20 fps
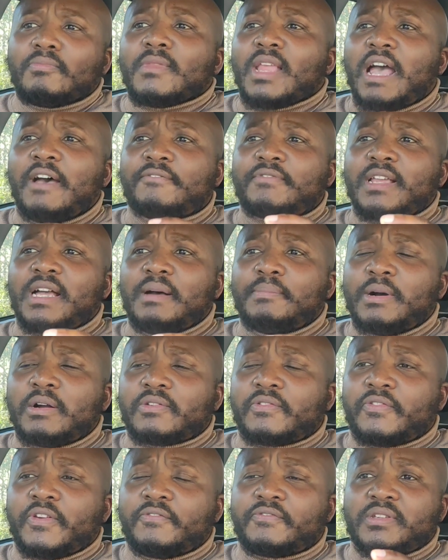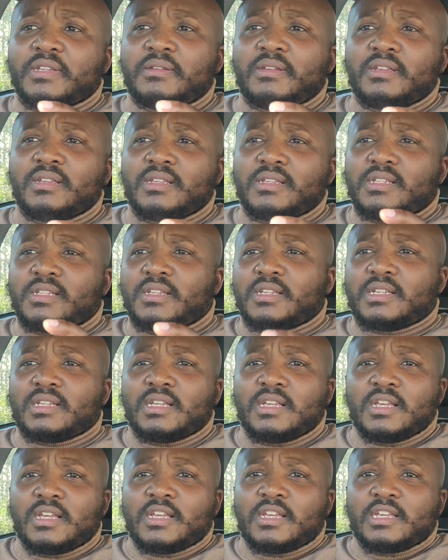after about
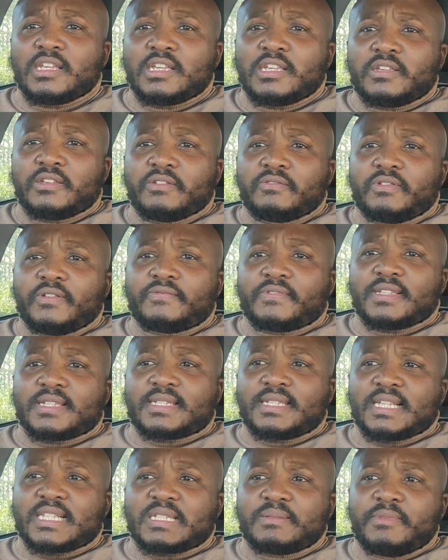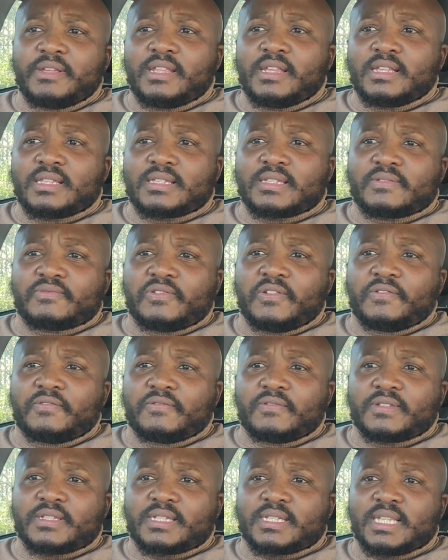56 minutes,
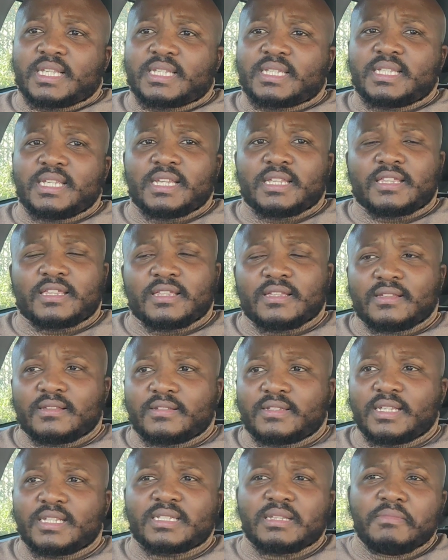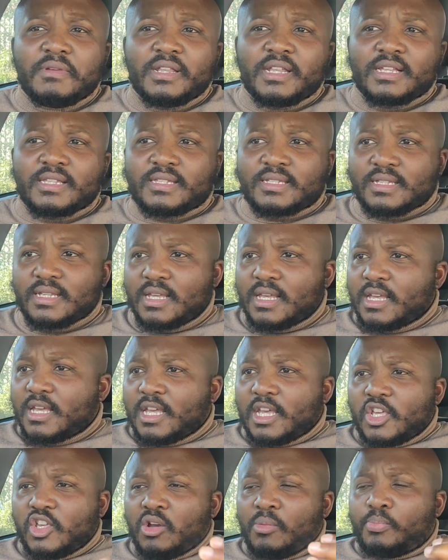60 minutes,
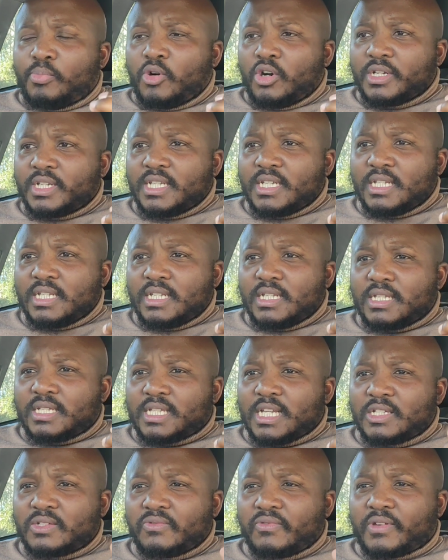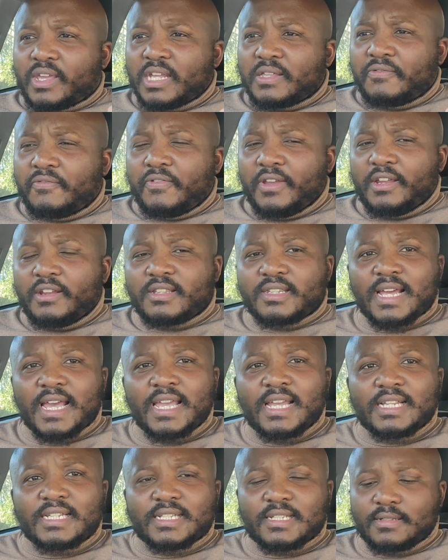your body starts to get very
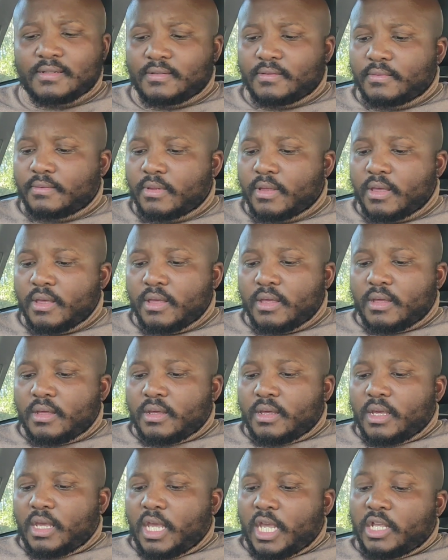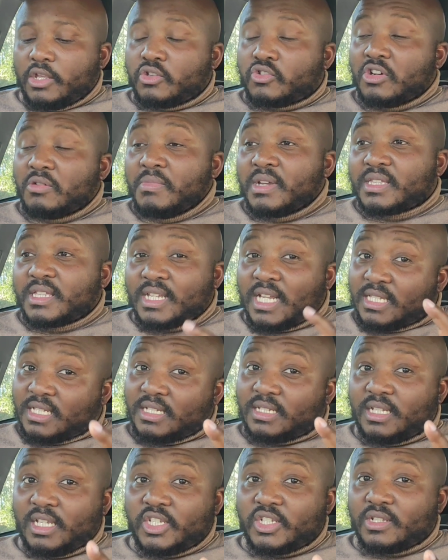tired, and you don't make the right
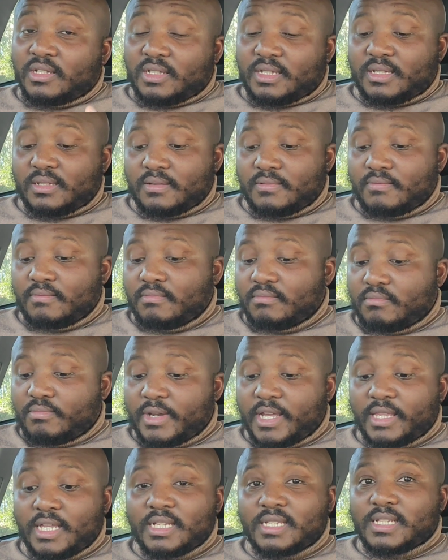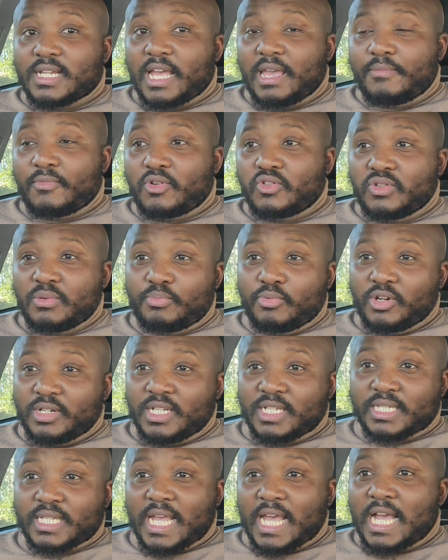decisions by that time because your body
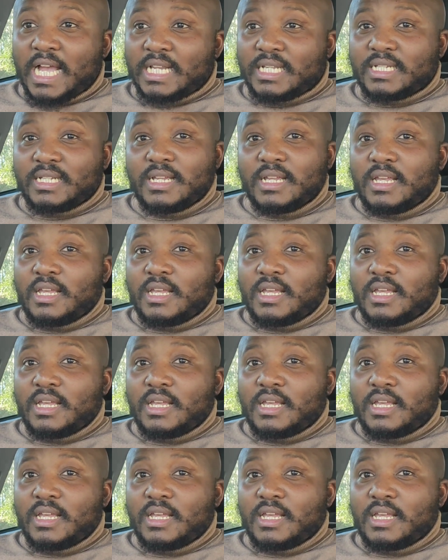is tired.